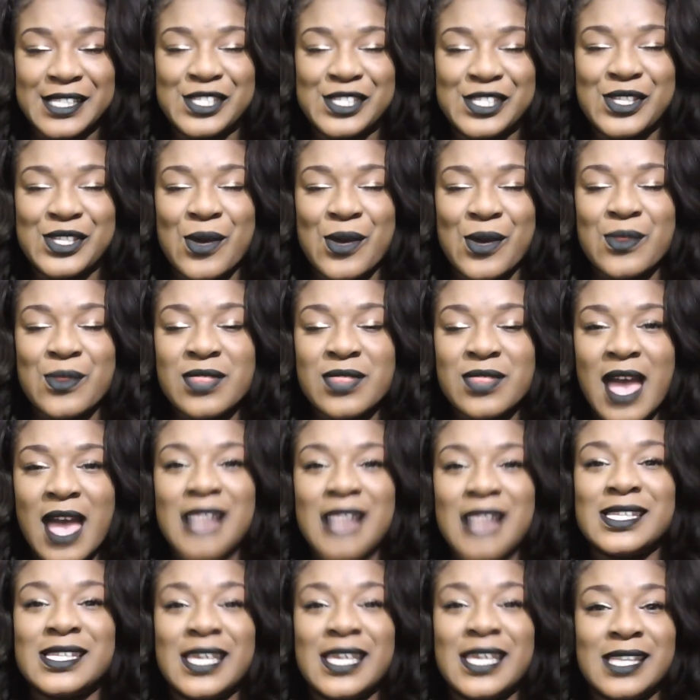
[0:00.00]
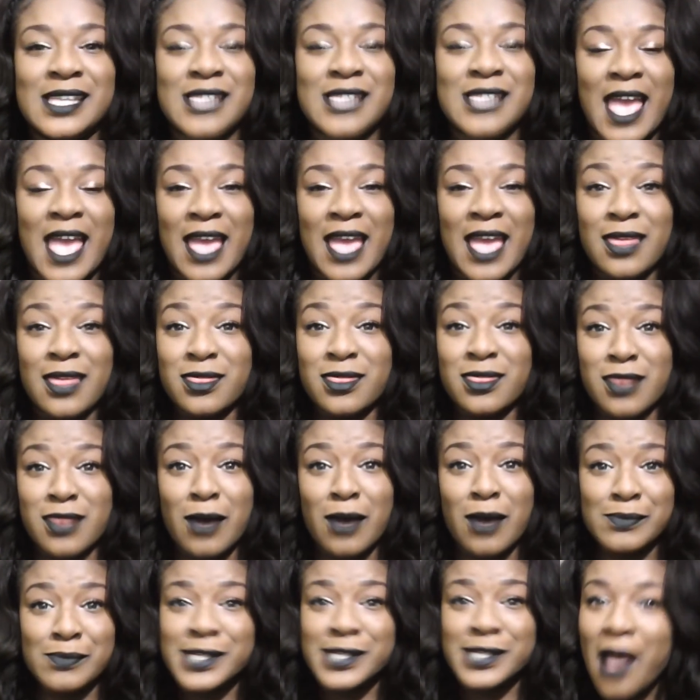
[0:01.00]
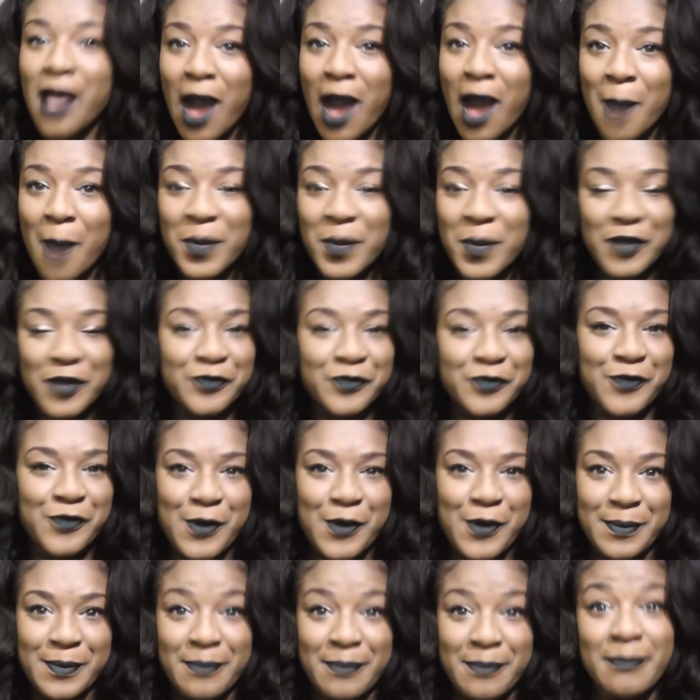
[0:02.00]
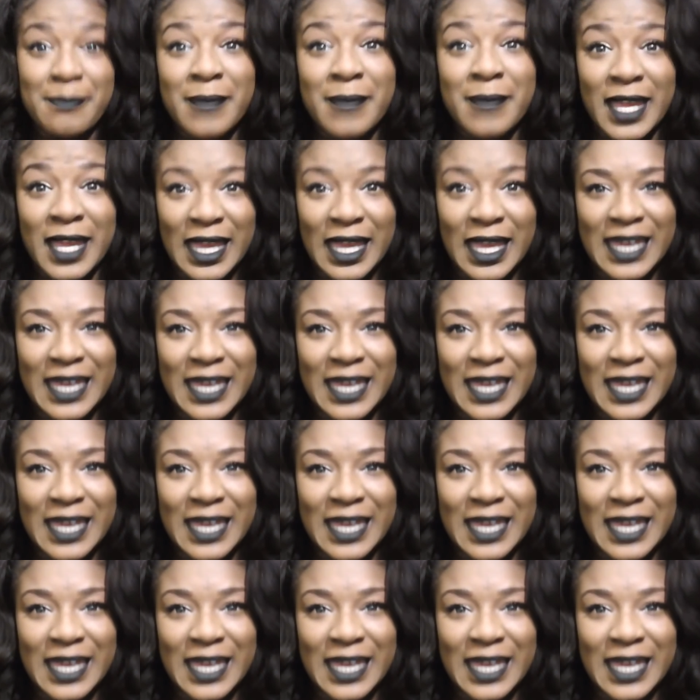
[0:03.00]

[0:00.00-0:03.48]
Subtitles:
So that is a thumbs up from me.